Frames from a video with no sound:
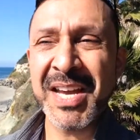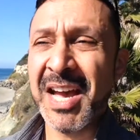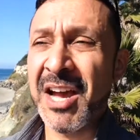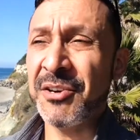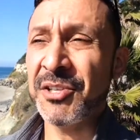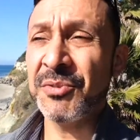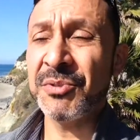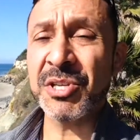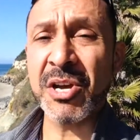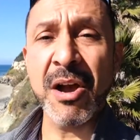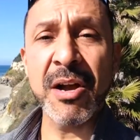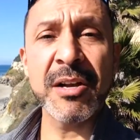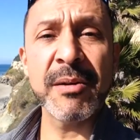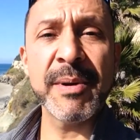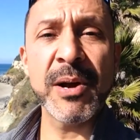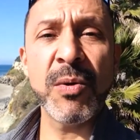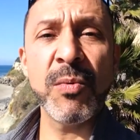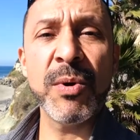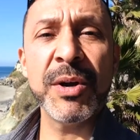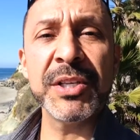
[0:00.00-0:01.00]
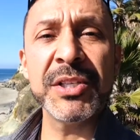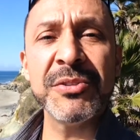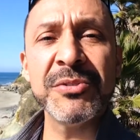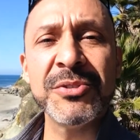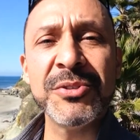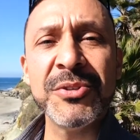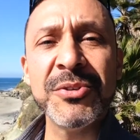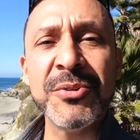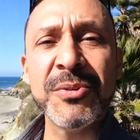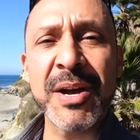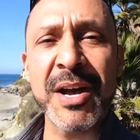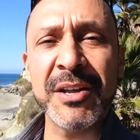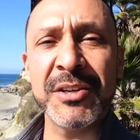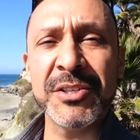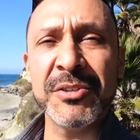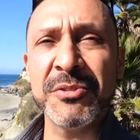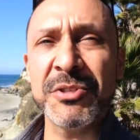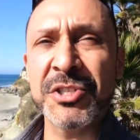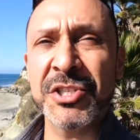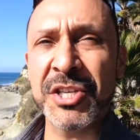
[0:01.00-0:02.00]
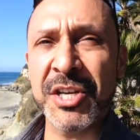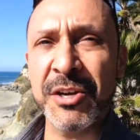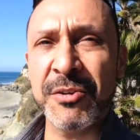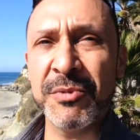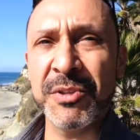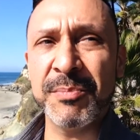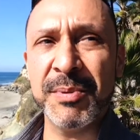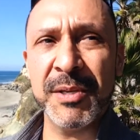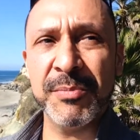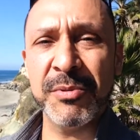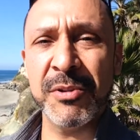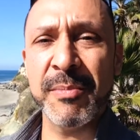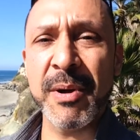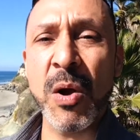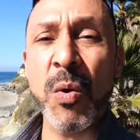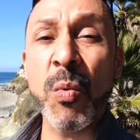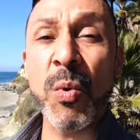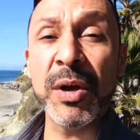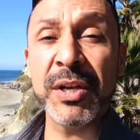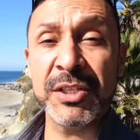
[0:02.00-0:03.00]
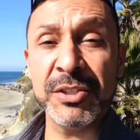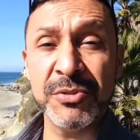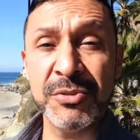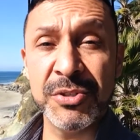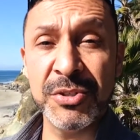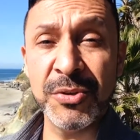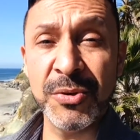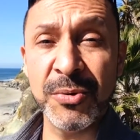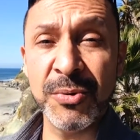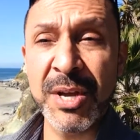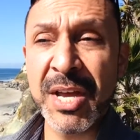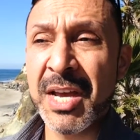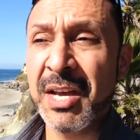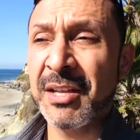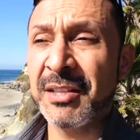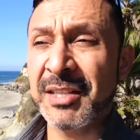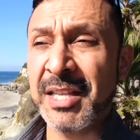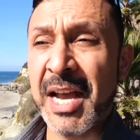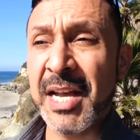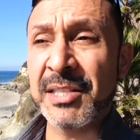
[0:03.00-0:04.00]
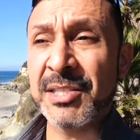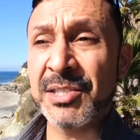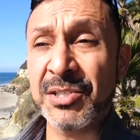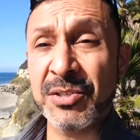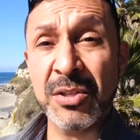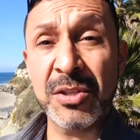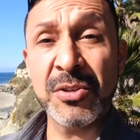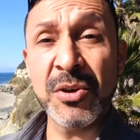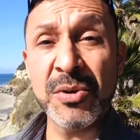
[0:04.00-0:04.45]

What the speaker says: How do you talk about what you do? How do you share with people about what you do? That's